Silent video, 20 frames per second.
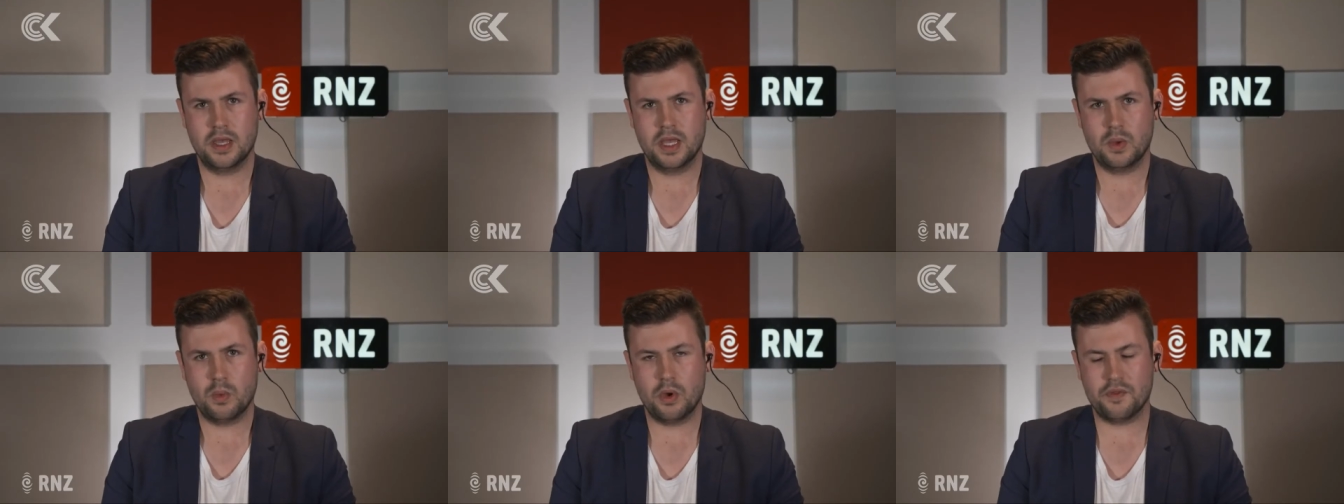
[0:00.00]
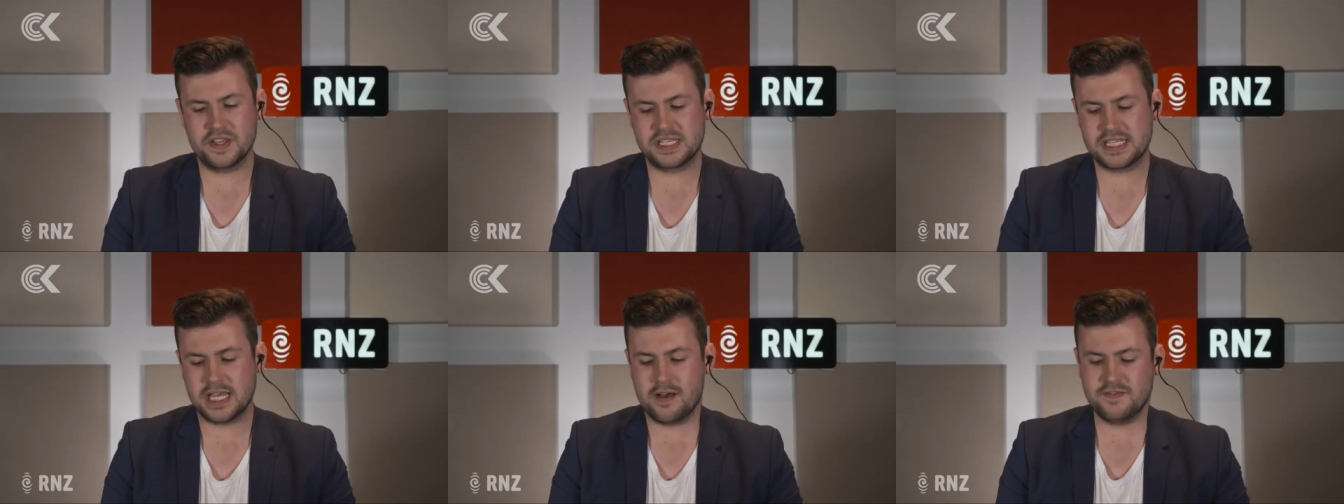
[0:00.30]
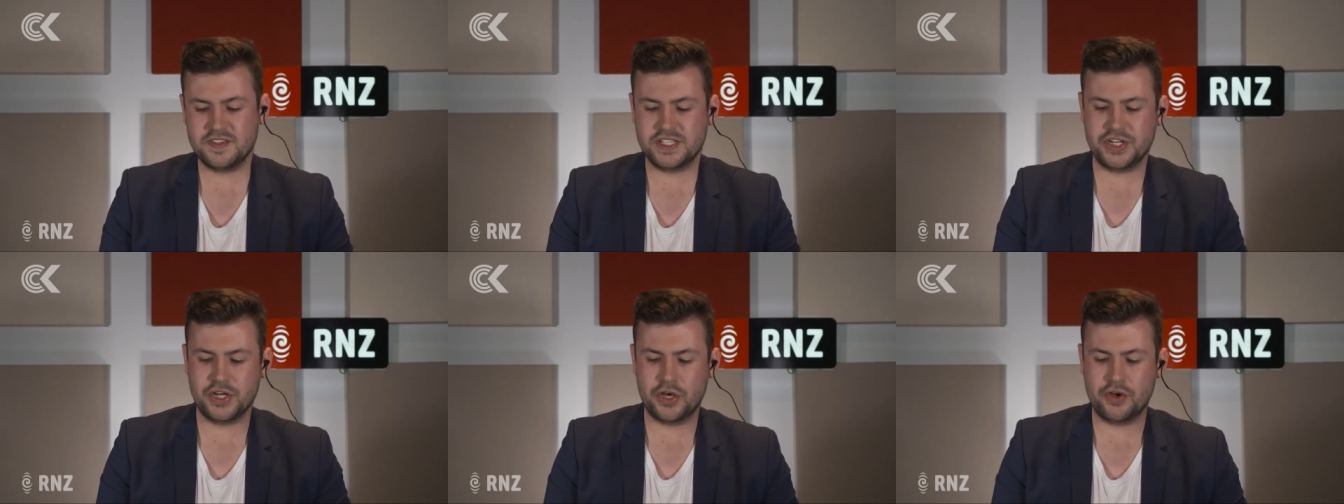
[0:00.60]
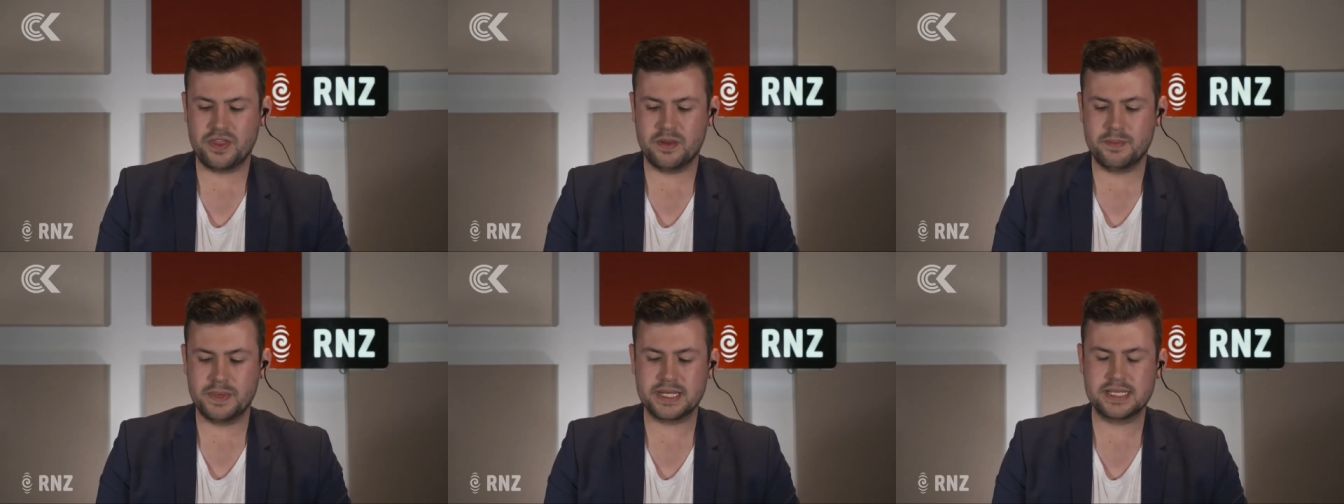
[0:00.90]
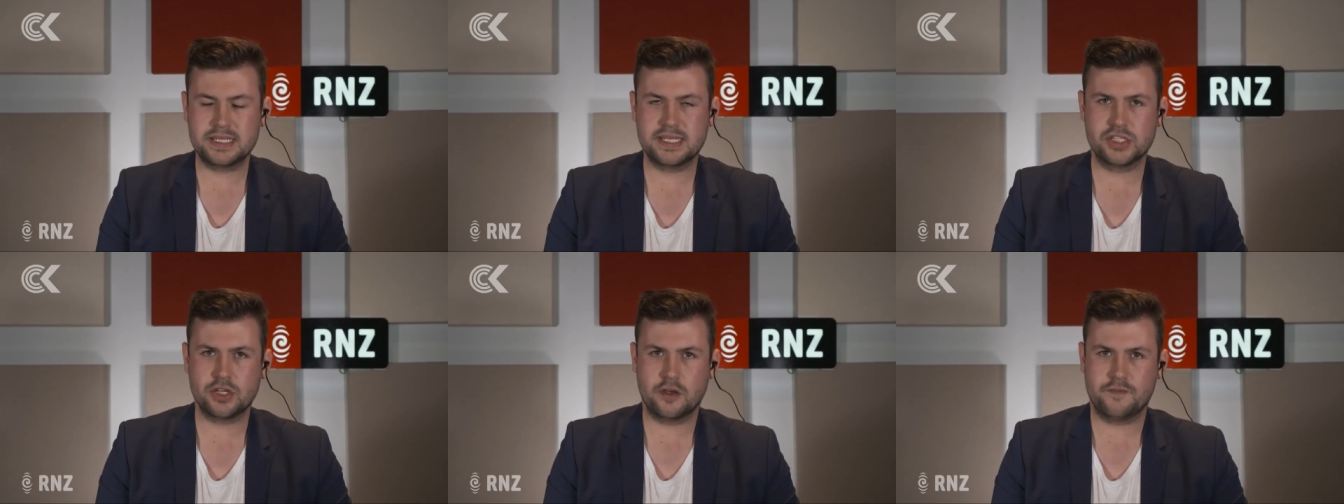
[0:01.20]
Well, this afternoon, the
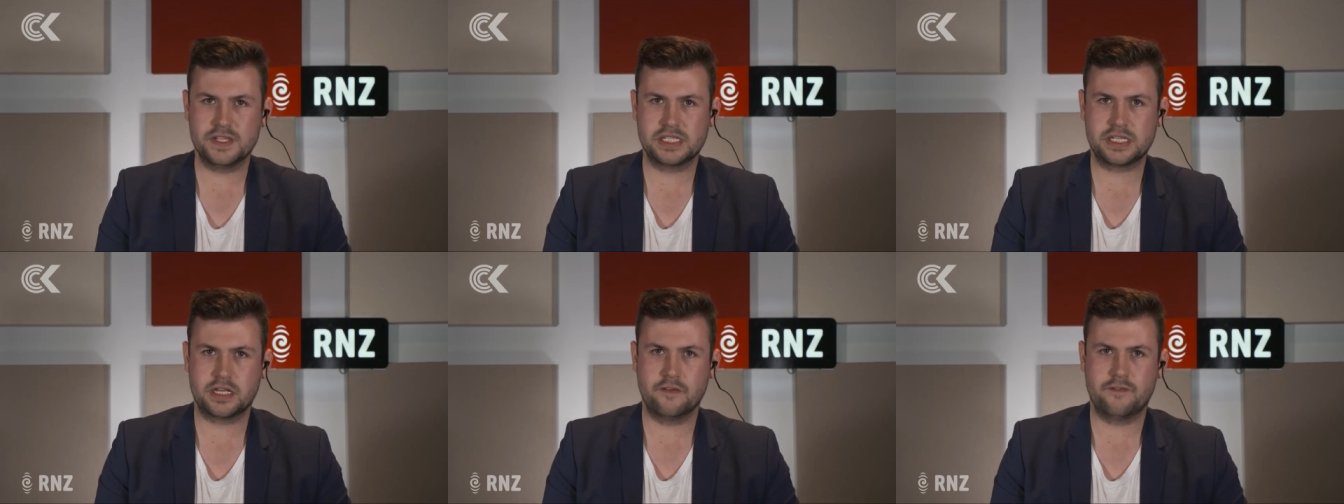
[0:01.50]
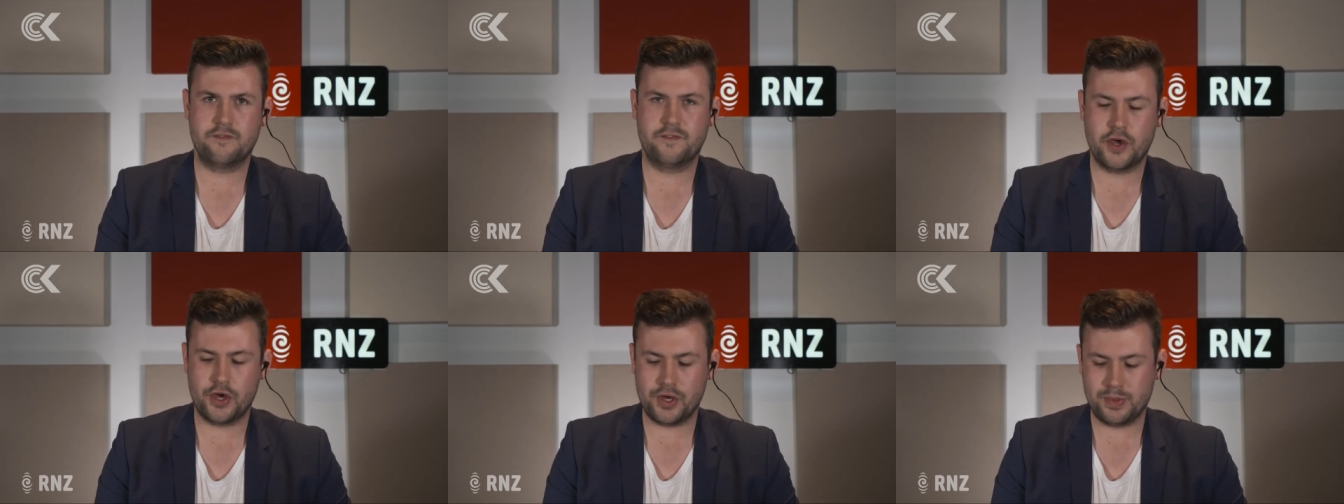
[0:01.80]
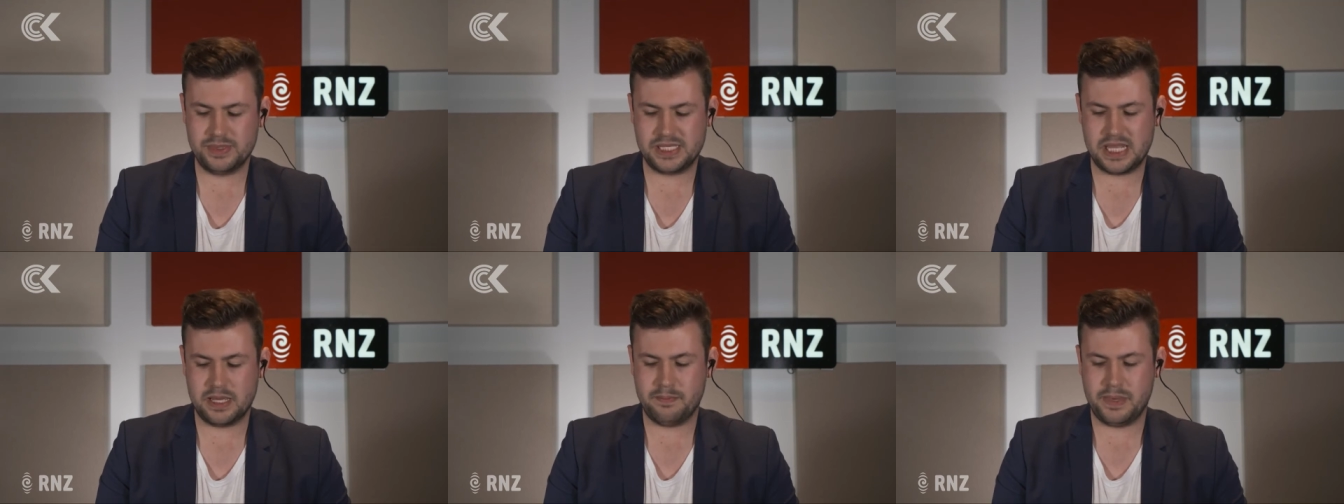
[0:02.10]
Minister's office confirms that